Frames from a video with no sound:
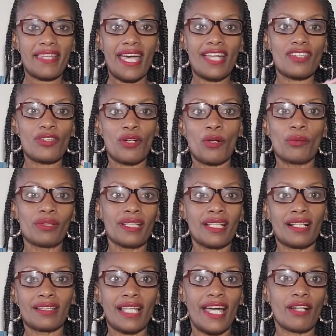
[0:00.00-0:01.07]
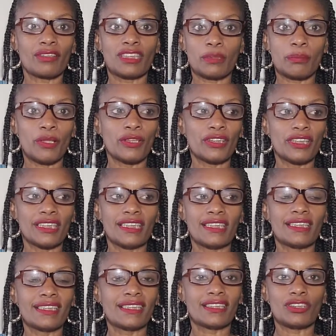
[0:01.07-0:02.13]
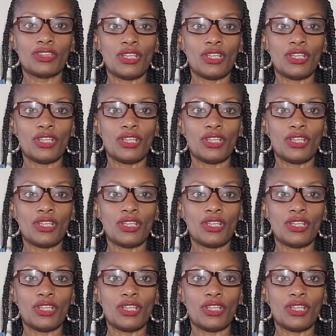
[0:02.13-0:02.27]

that you're only allowed to purchase,